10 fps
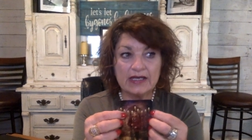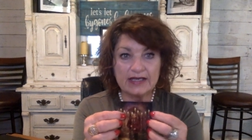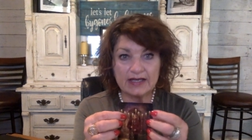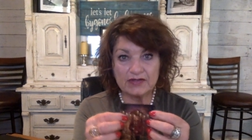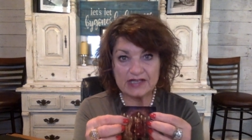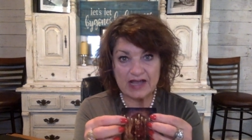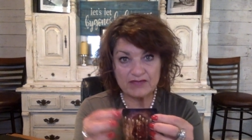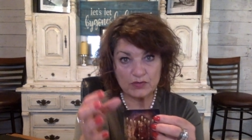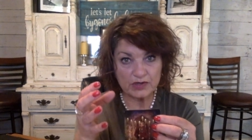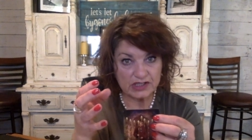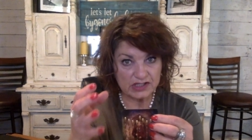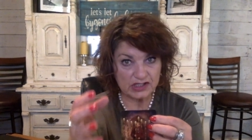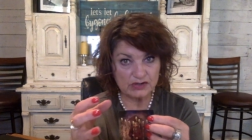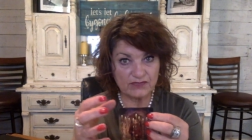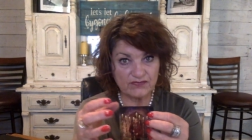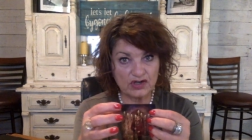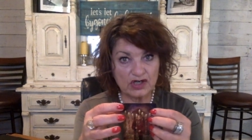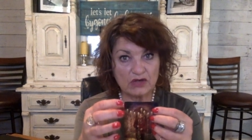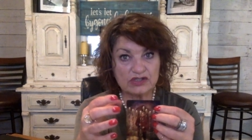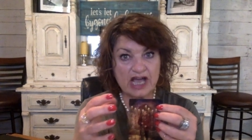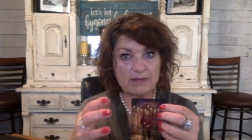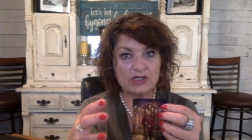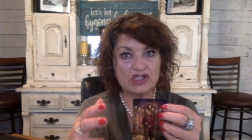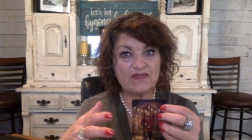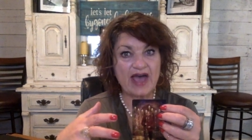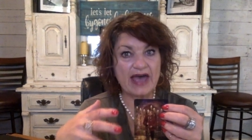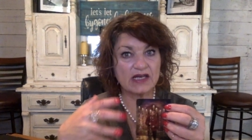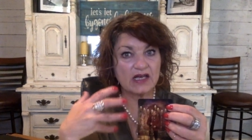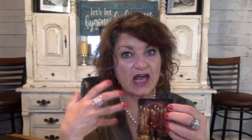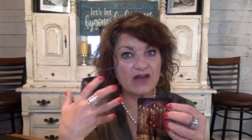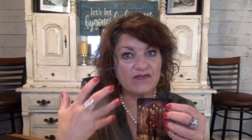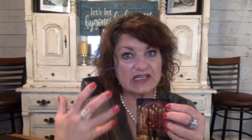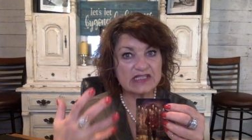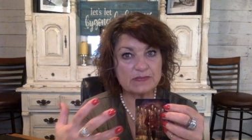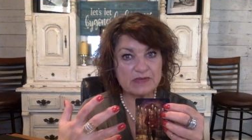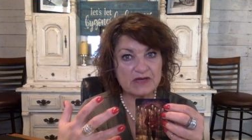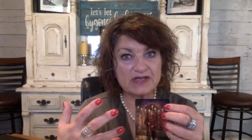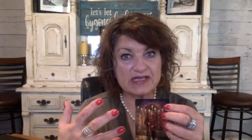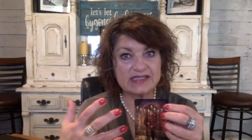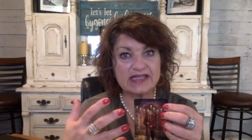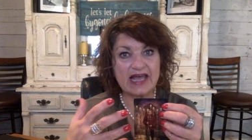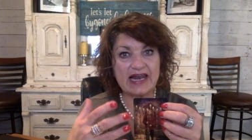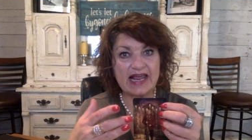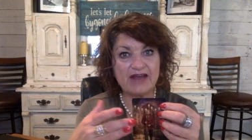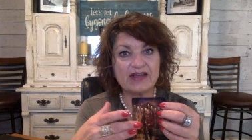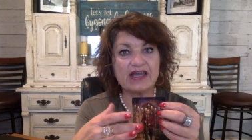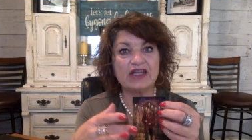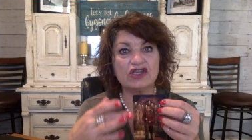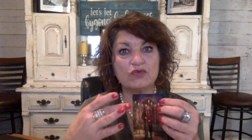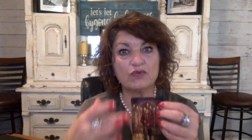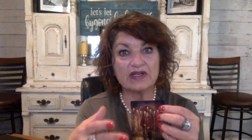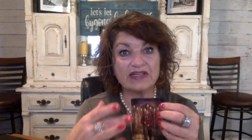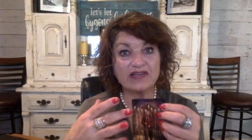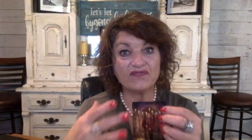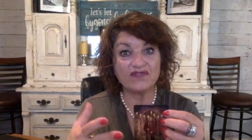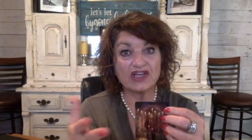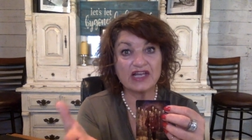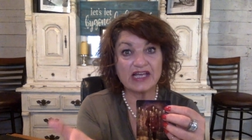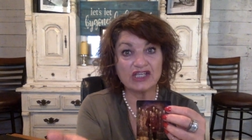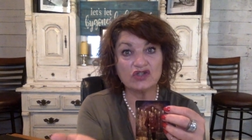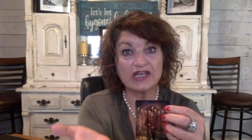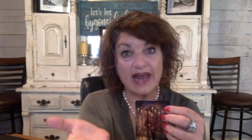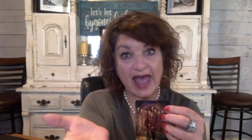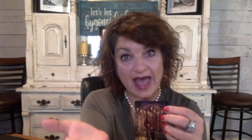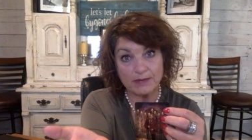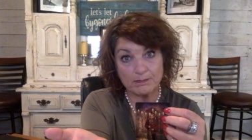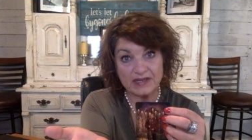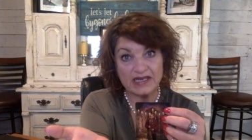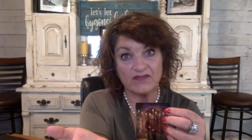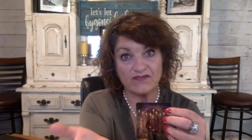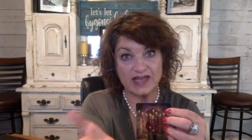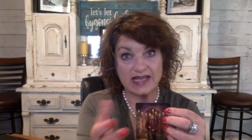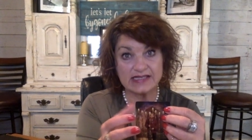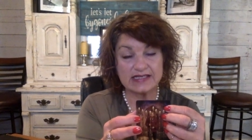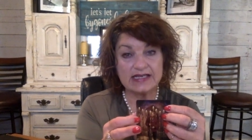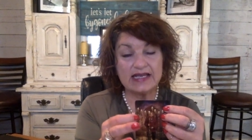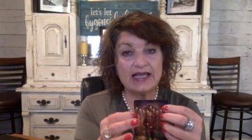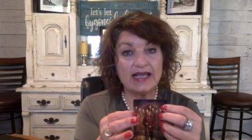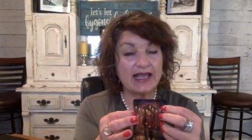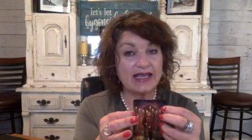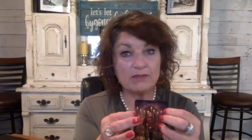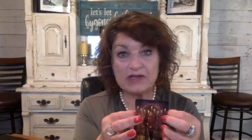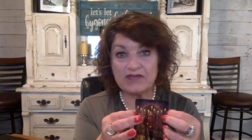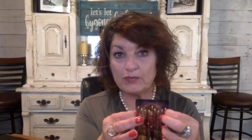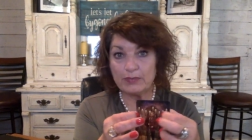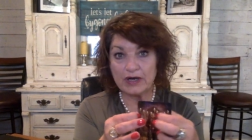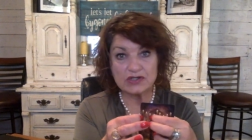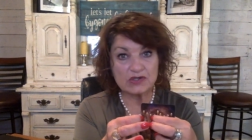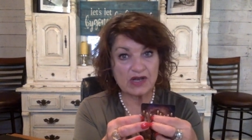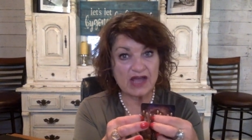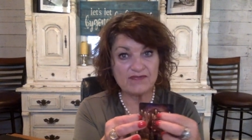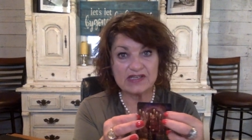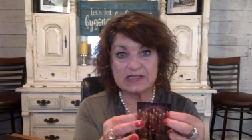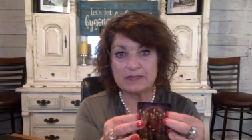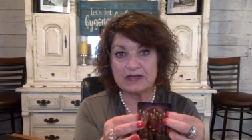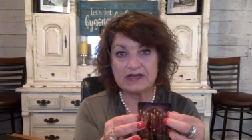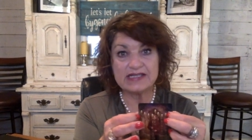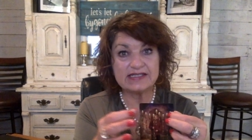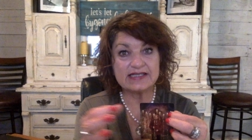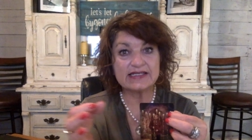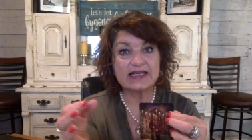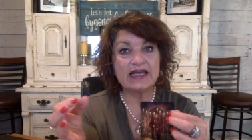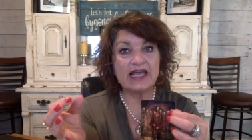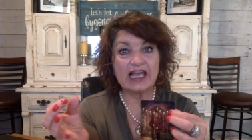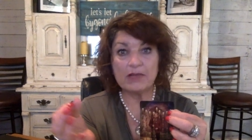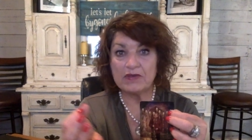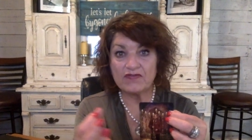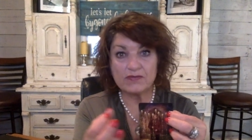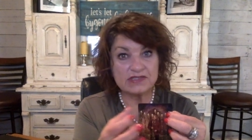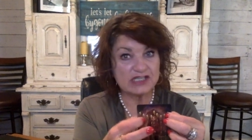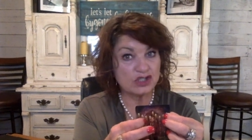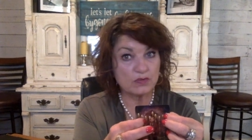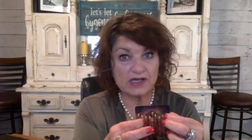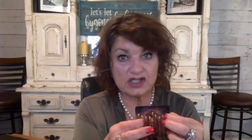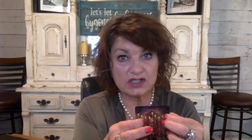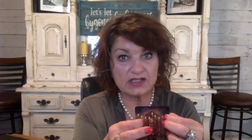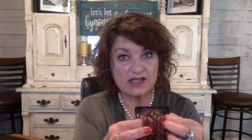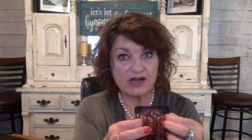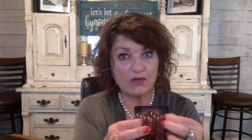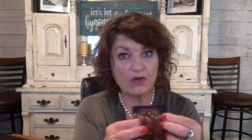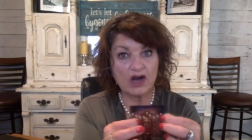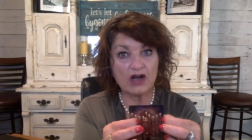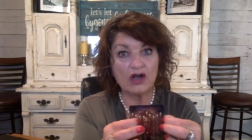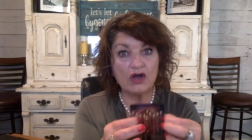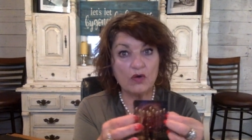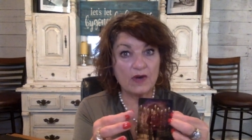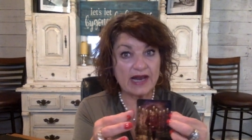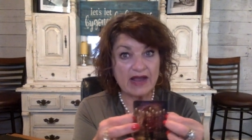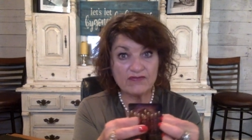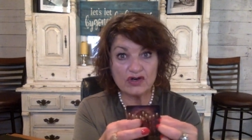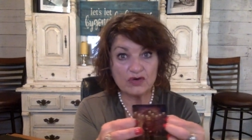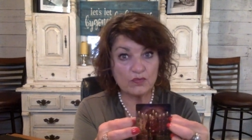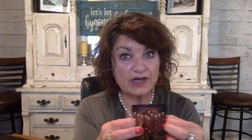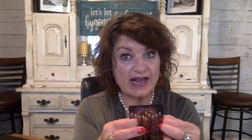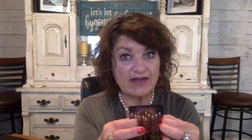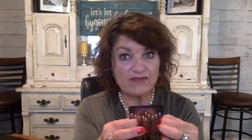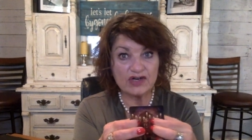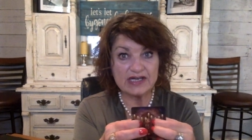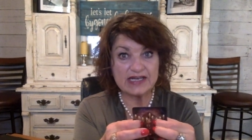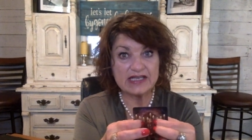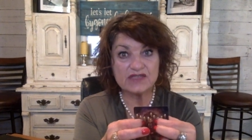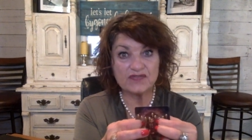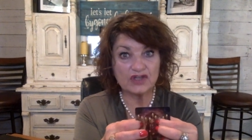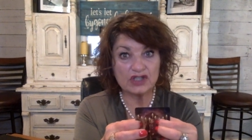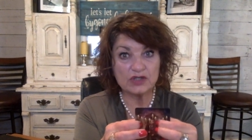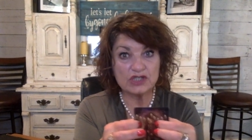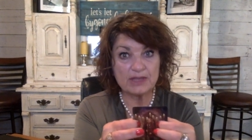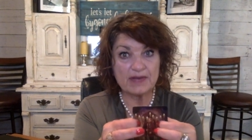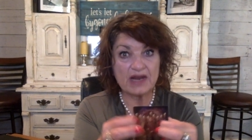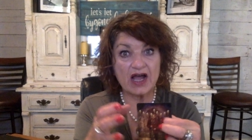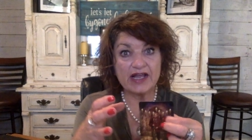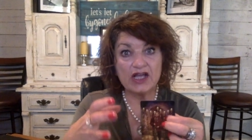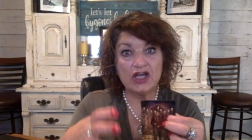not only have you wanted to do it for a long time, but you've had a lot of experience in that area, and you really feel like you can add benefit. It can be from personal life experiences. It can be from situations there at work. Whatever, whatever it is for you, Gemini,